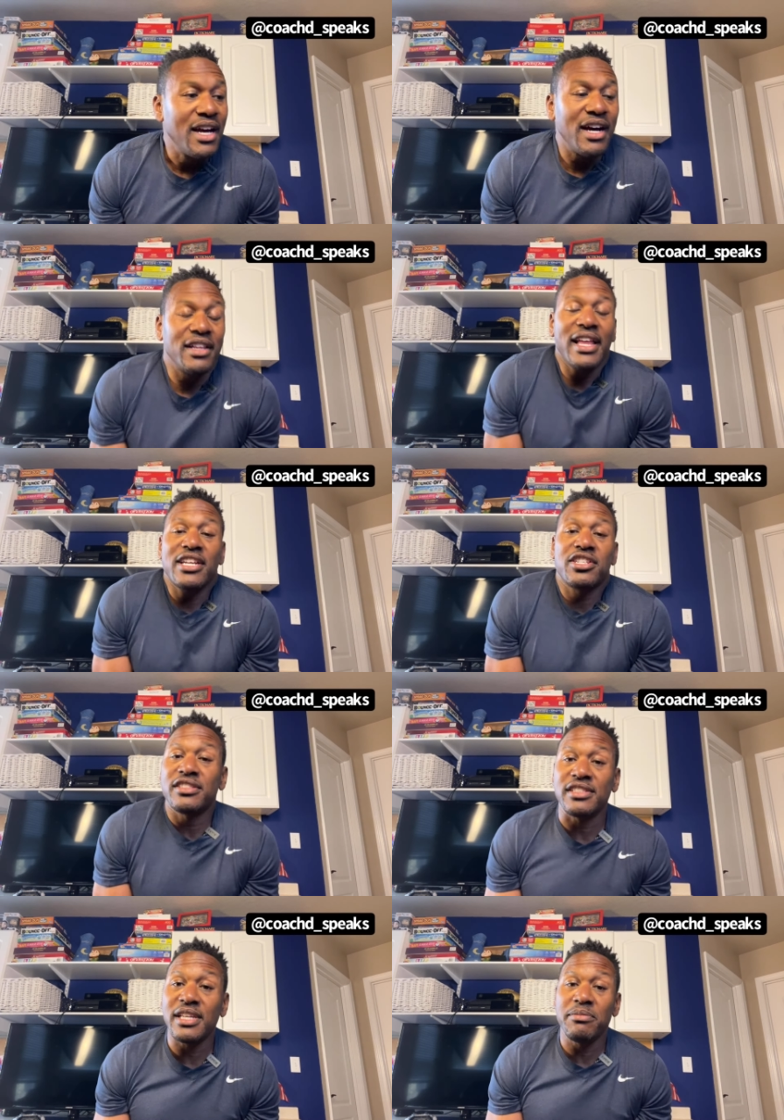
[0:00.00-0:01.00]

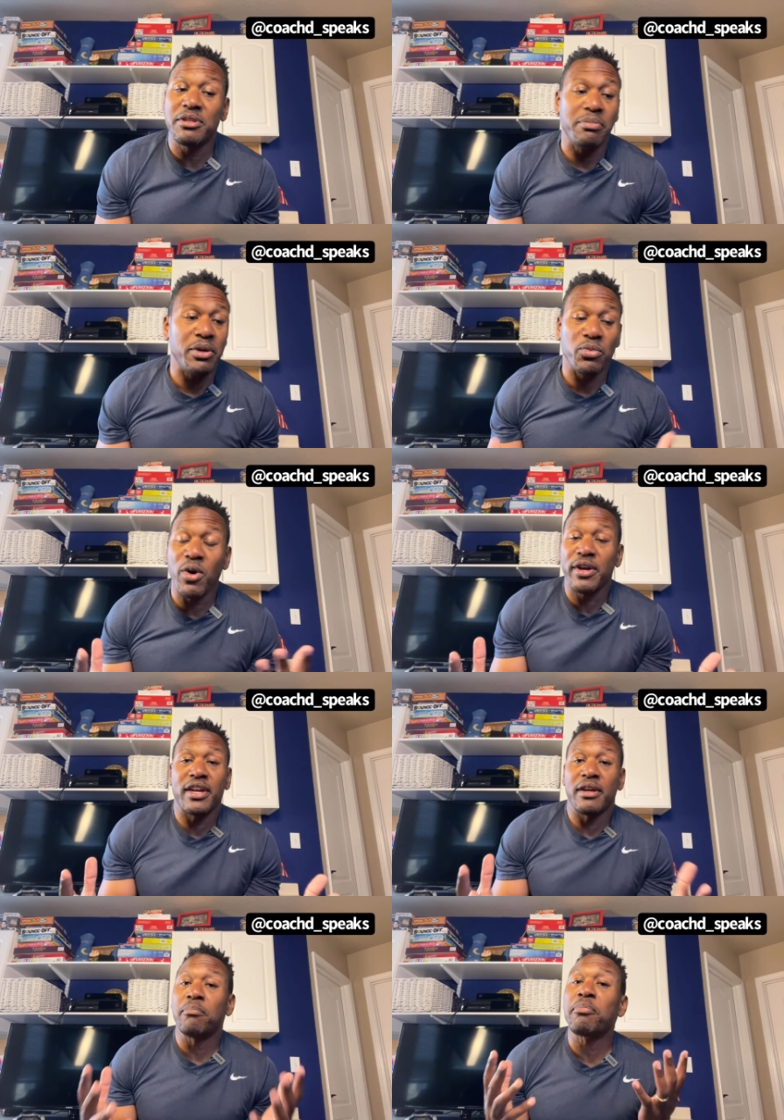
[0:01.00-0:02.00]
Elections seemed to be
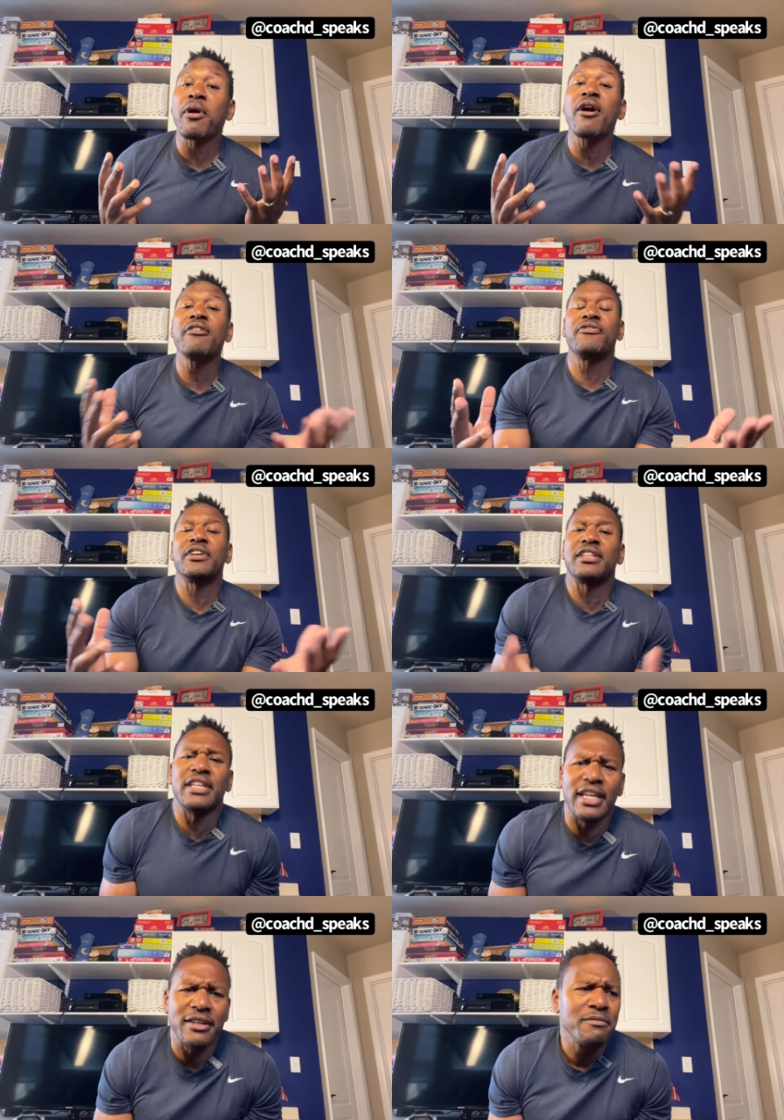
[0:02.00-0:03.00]
working
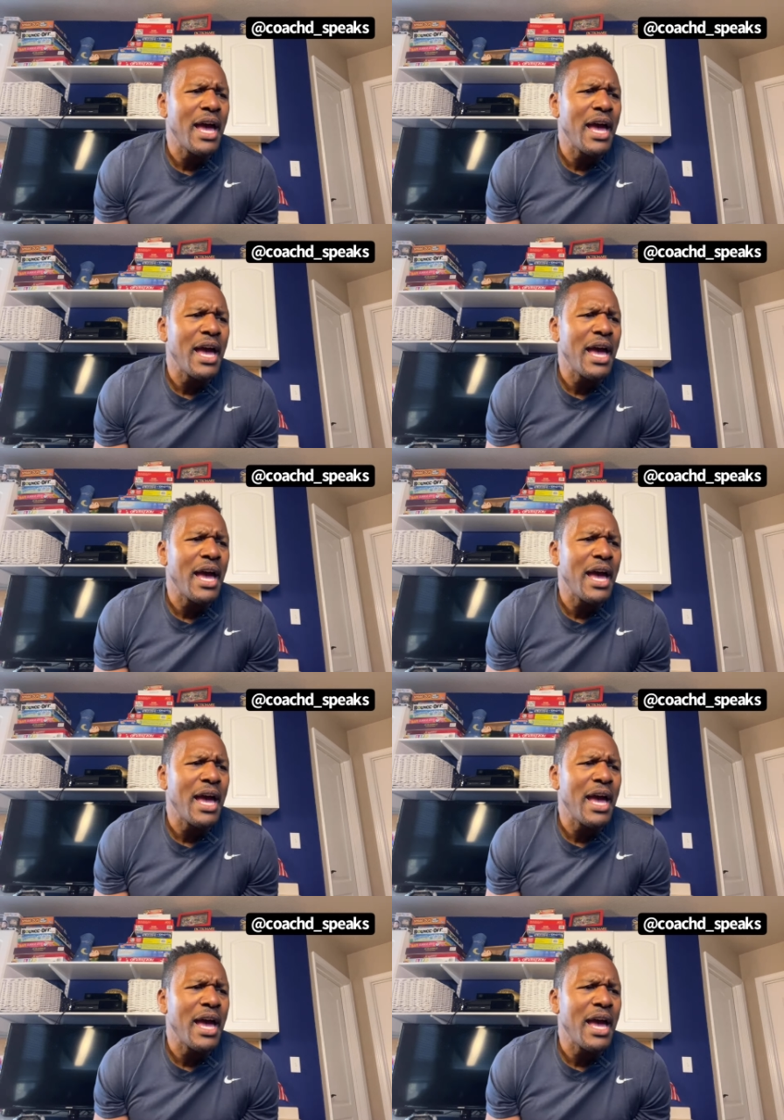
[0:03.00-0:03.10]
perfectly.